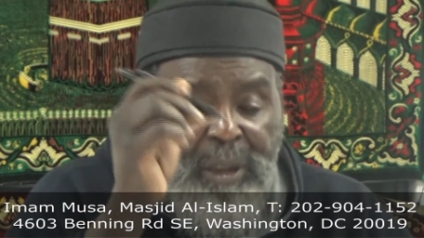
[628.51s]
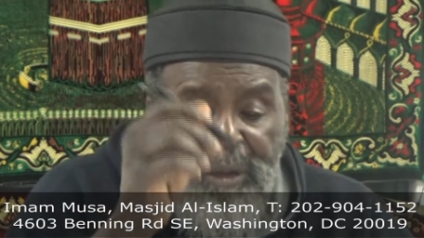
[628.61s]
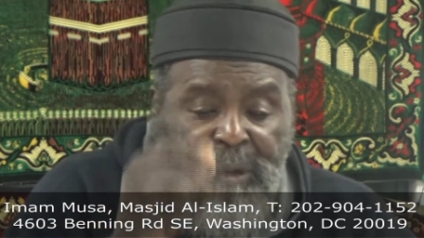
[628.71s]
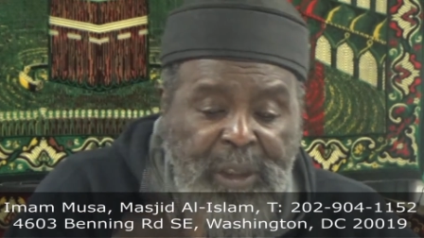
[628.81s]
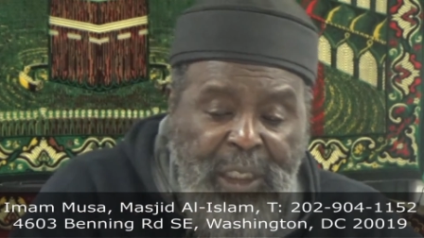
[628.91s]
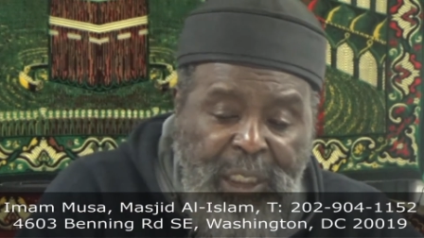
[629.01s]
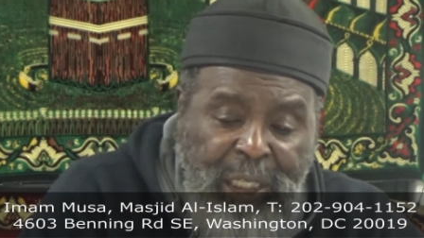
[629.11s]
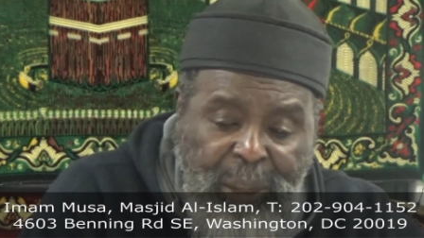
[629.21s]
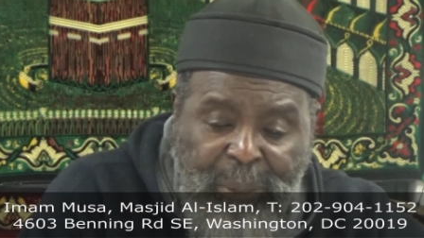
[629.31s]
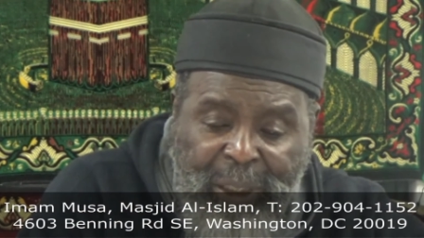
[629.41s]
Okay,
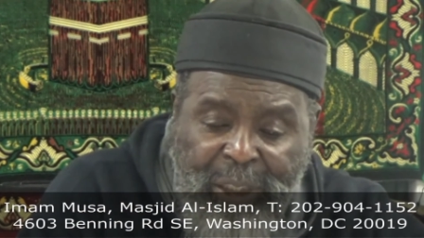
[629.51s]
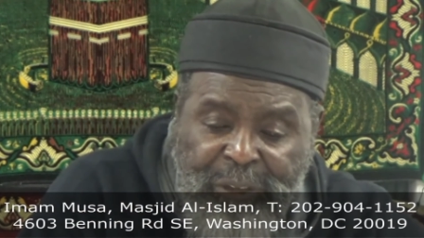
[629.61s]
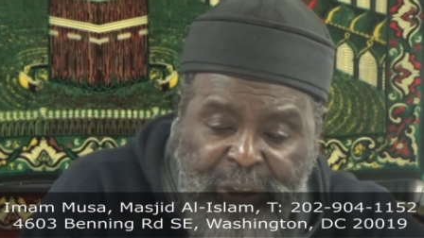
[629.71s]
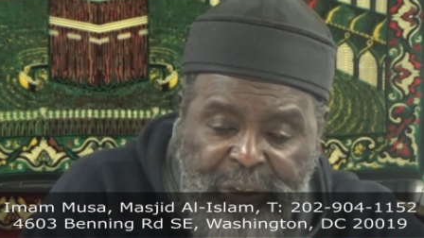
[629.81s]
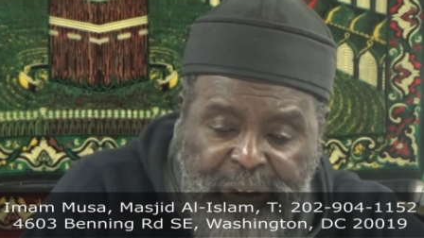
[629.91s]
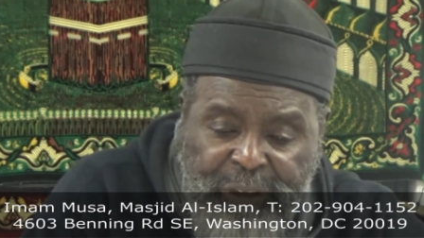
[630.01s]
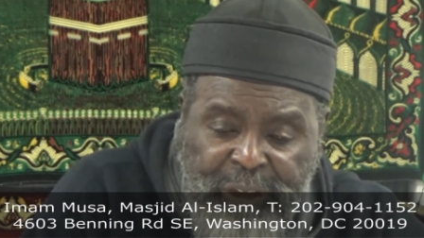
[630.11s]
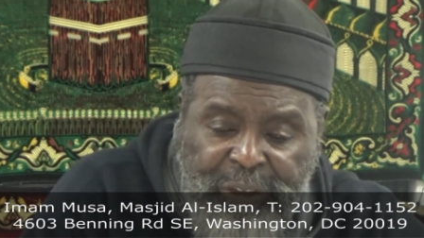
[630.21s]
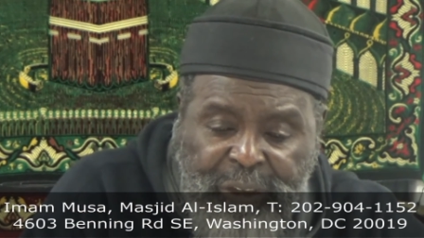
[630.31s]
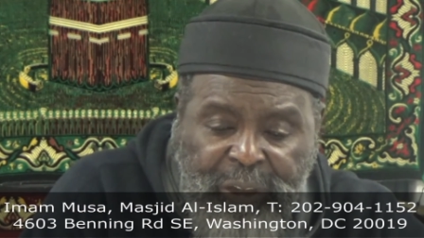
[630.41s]
how about I such and
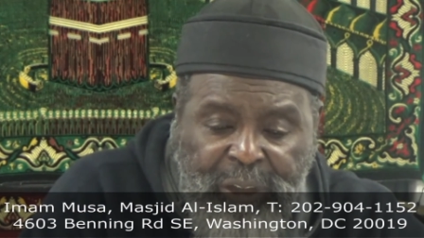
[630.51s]
such?